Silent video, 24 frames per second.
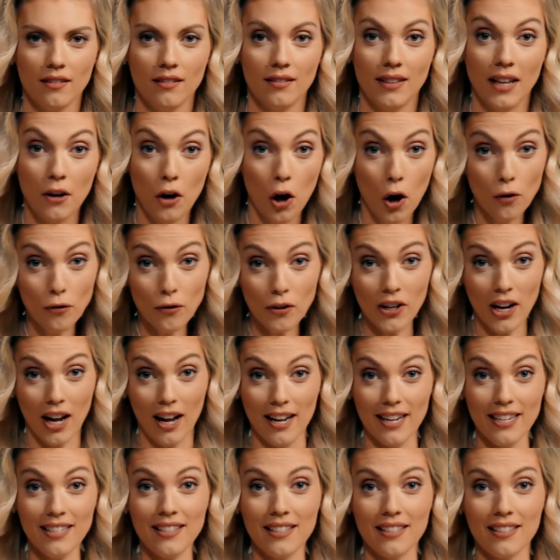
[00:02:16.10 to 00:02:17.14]
Then
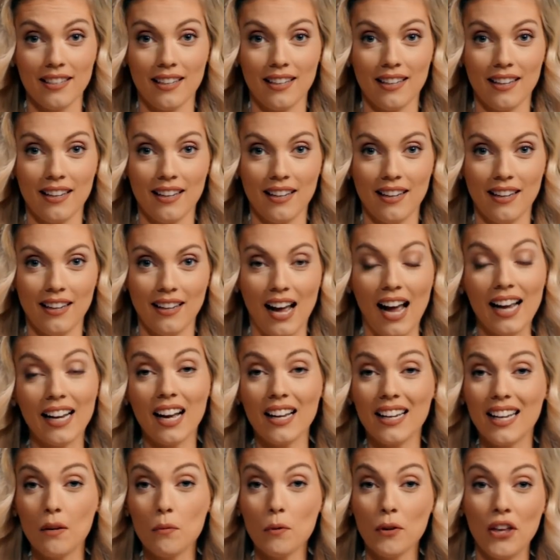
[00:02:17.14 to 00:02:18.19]
overnight, I
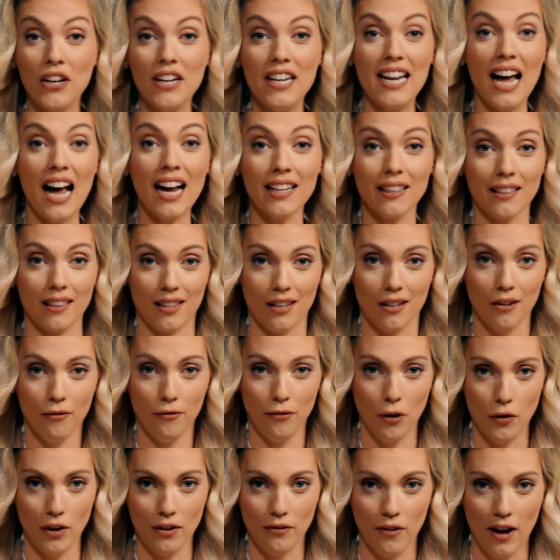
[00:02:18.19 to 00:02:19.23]
got hit with a ninth
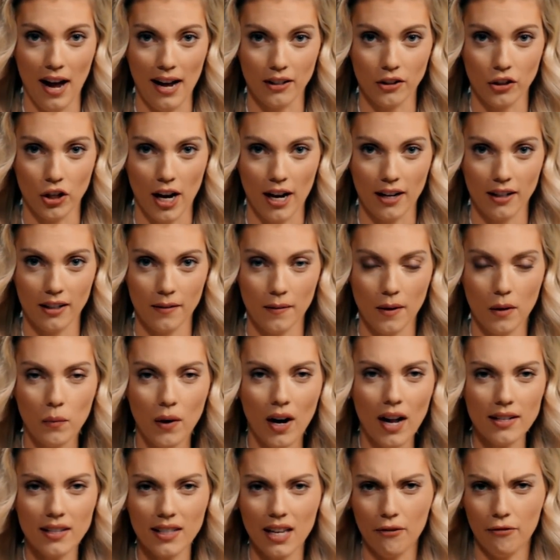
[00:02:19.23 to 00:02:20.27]
phony fact check. And when
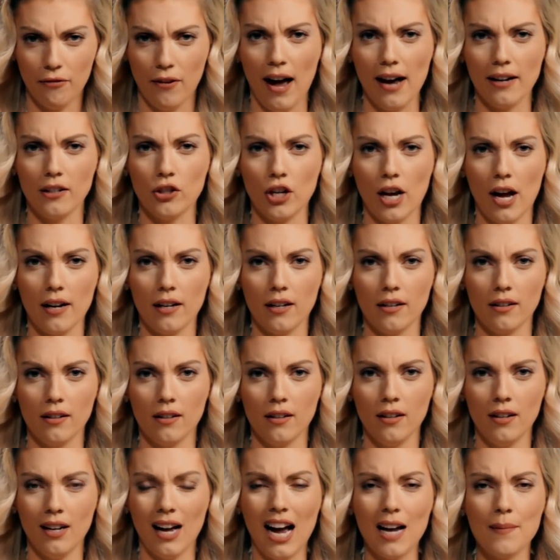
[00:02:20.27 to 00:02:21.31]
I say fact check,
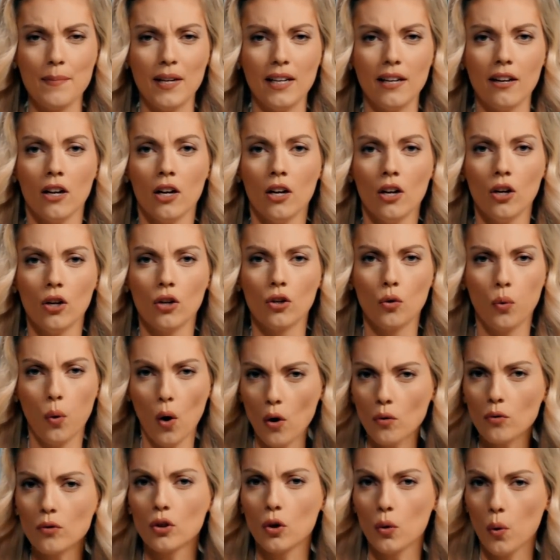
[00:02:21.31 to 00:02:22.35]
I mean
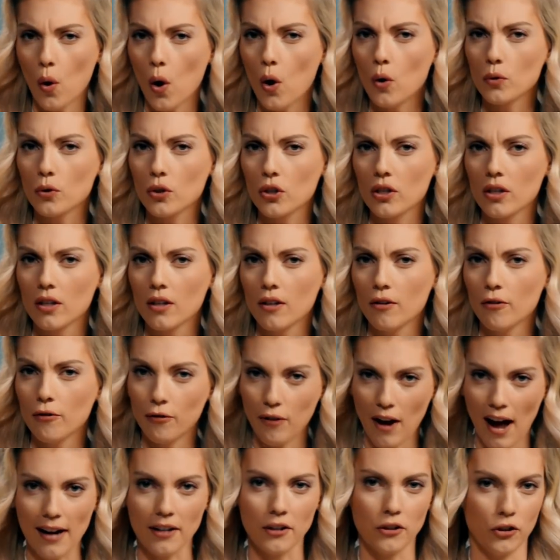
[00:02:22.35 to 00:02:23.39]
quote unquote
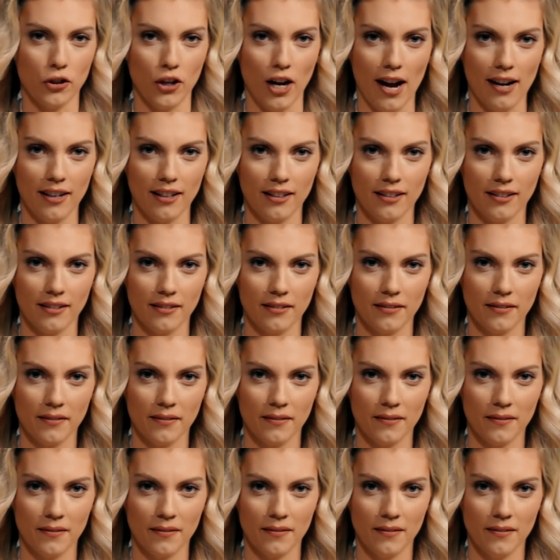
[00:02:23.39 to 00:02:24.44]
fact check.
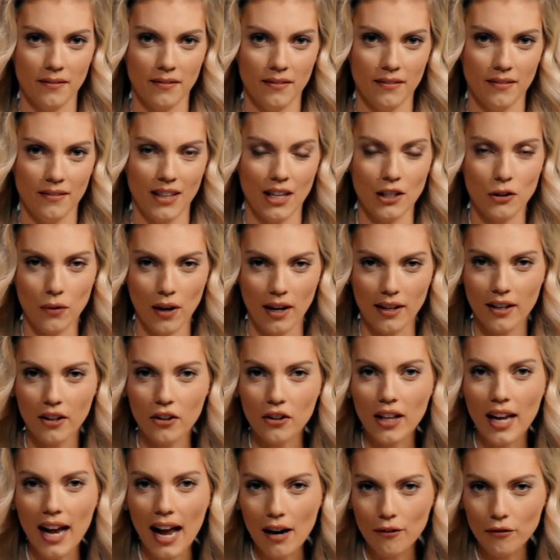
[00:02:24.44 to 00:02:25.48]
That's right,
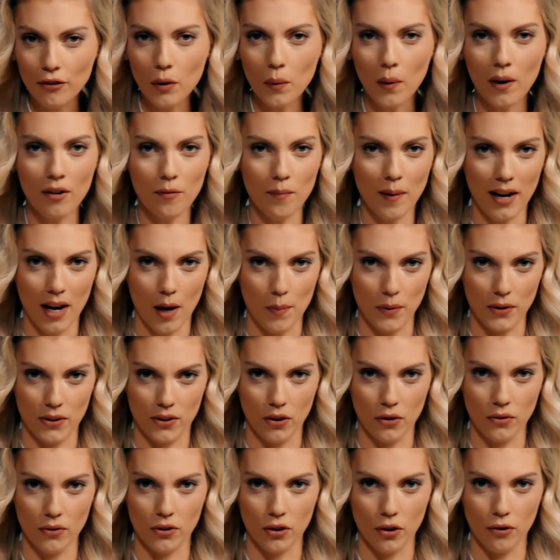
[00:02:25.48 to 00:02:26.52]
nearly every one of my
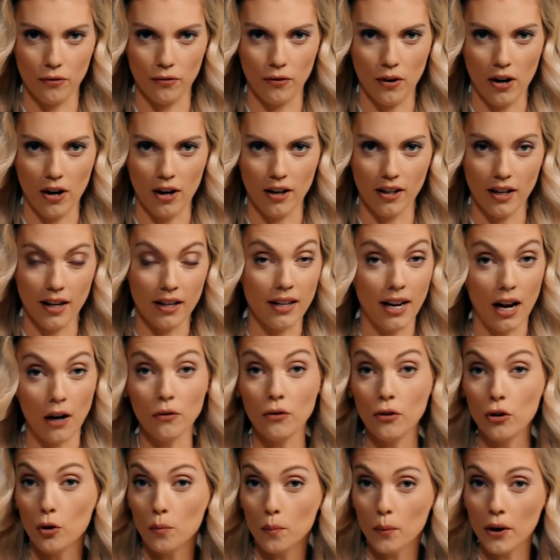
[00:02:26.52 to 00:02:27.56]
episodes so far, and now
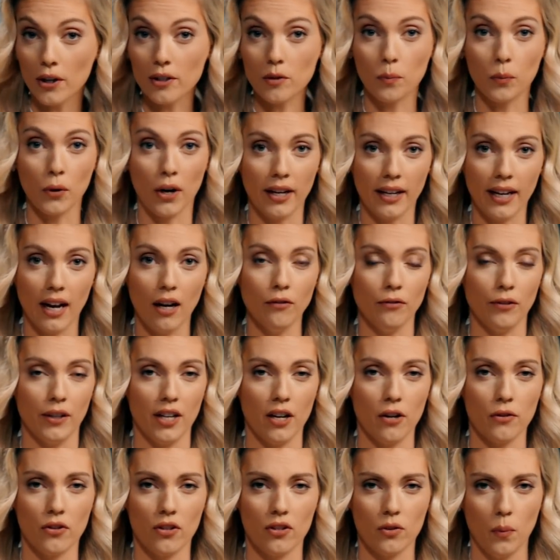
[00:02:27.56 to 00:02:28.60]
numerous breakout
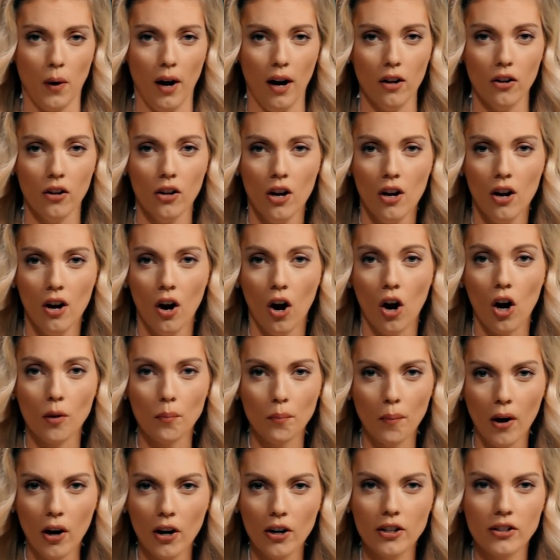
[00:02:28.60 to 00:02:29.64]
videos as well, are
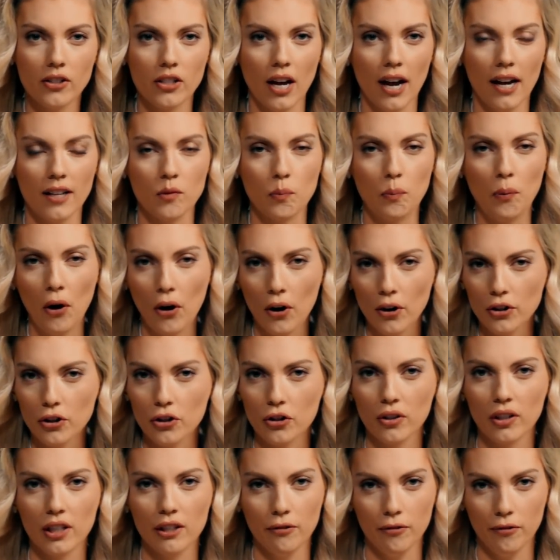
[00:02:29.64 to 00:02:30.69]
marked as
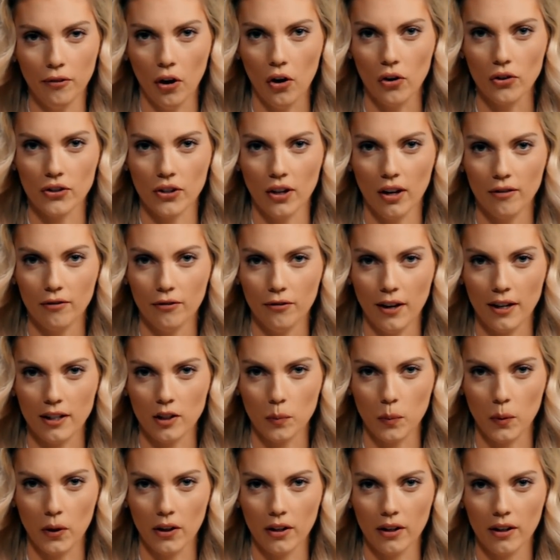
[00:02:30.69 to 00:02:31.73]
partially false on
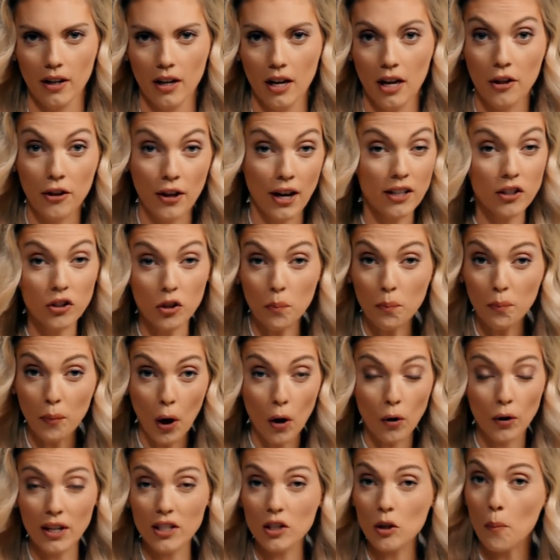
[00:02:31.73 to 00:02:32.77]
Facebook. Thanks to
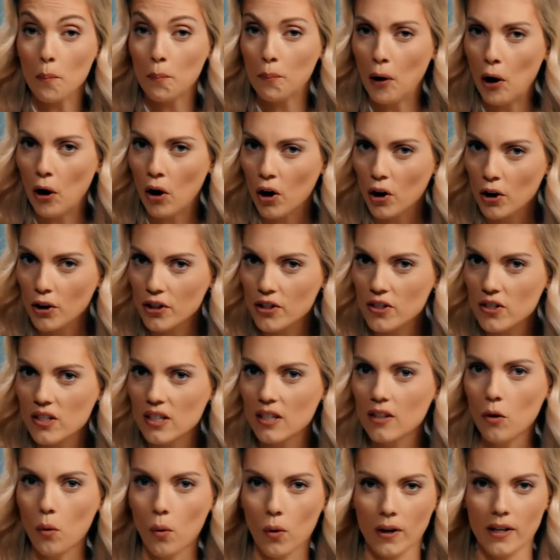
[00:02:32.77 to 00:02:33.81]
bogus
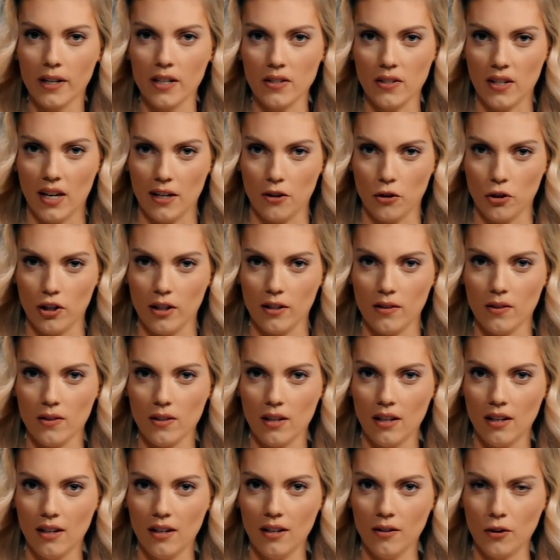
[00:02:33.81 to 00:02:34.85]
partisan organizations,
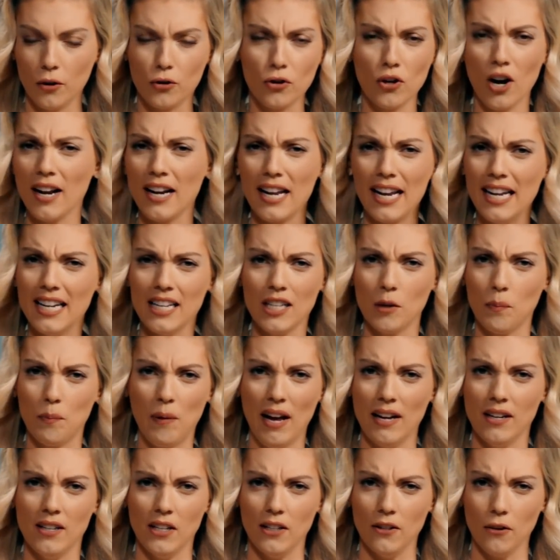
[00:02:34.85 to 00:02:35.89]
these are not
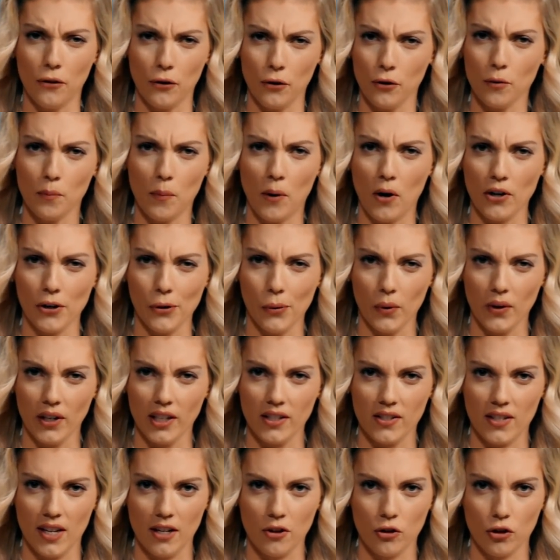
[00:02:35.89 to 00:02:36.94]
independent third-party
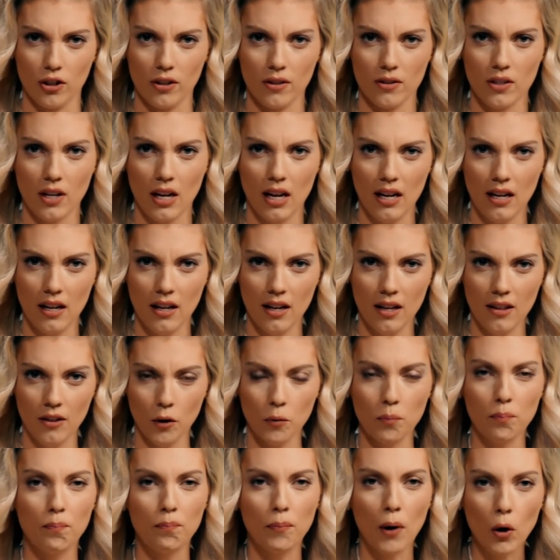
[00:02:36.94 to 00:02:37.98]
organizations. They're
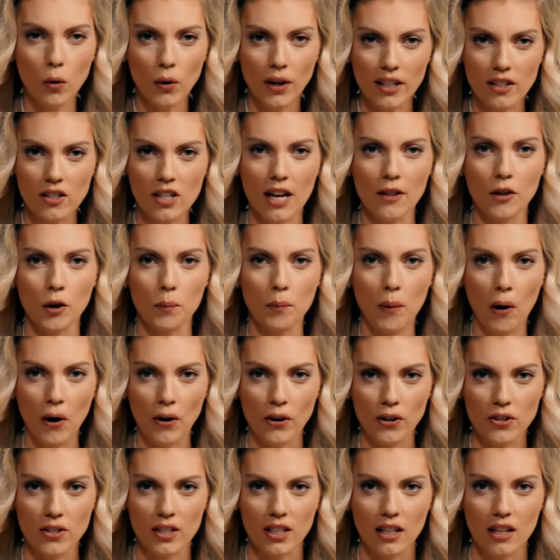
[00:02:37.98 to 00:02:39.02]
bogus and they're
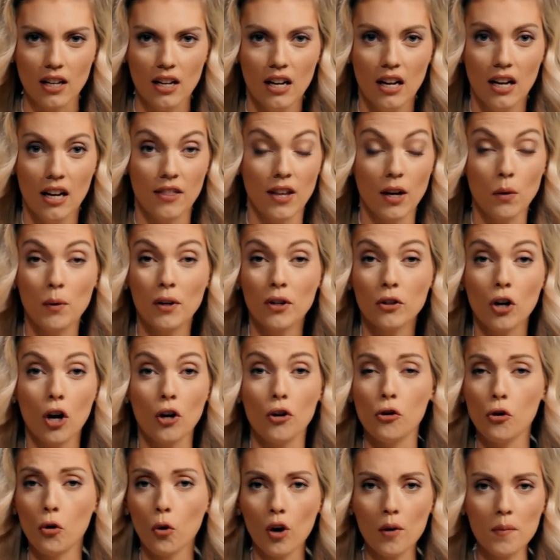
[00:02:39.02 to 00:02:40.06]
partisan. They wield
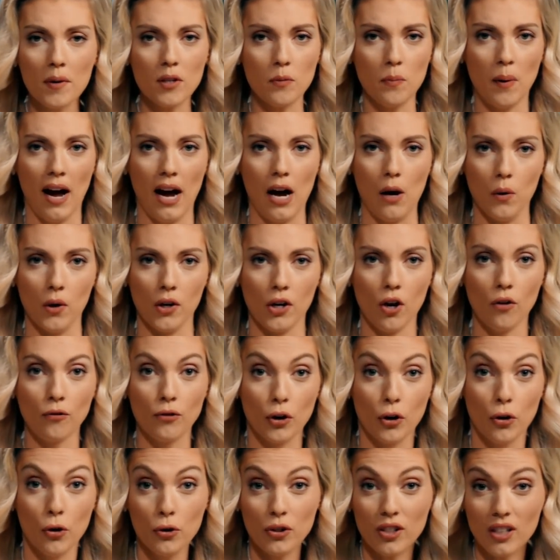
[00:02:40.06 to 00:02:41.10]
enormous power over
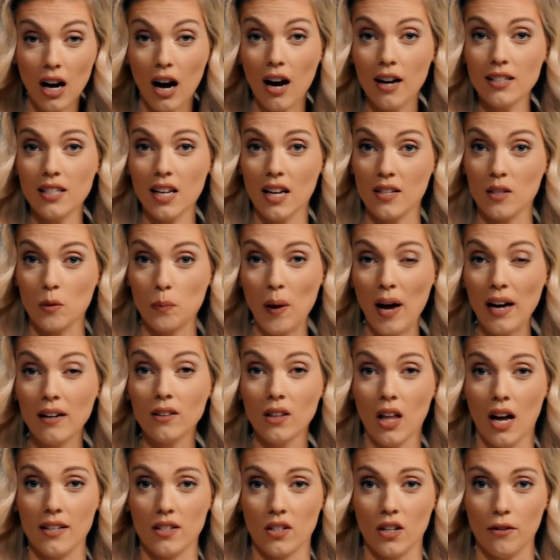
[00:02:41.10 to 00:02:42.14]
whose content is
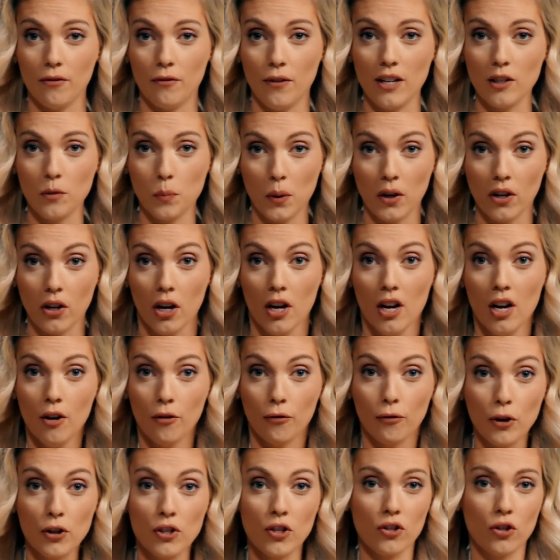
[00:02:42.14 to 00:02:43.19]
penalized on Facebook
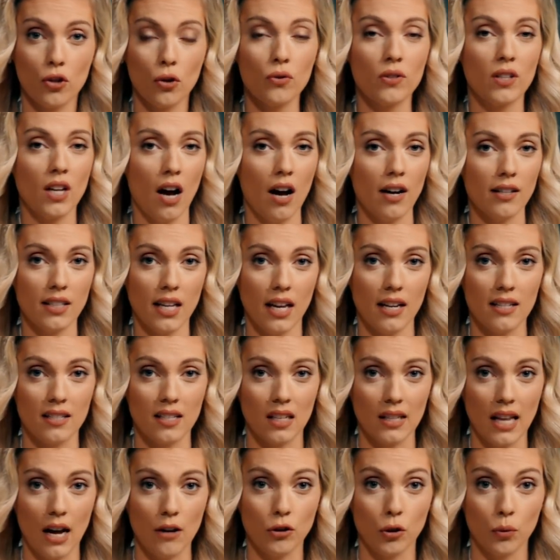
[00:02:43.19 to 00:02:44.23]
versus whose content is
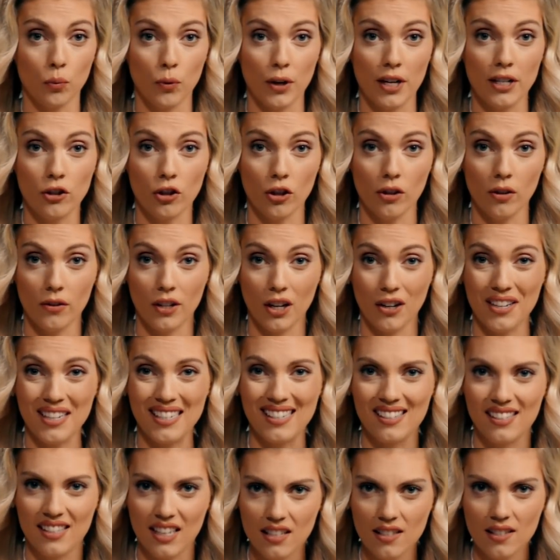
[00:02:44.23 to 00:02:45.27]
allowed to reach their
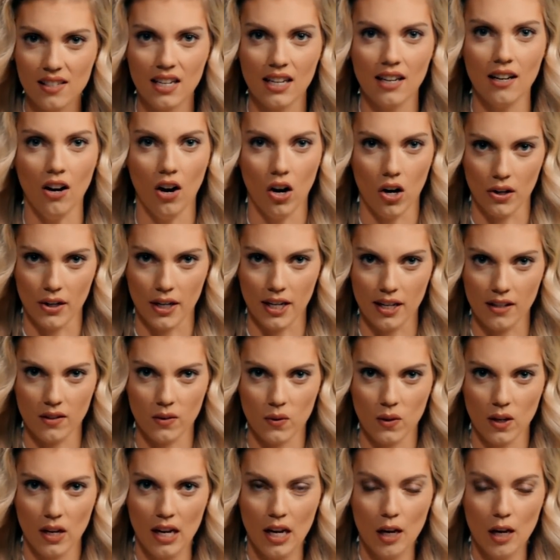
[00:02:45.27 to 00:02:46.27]
existing audience,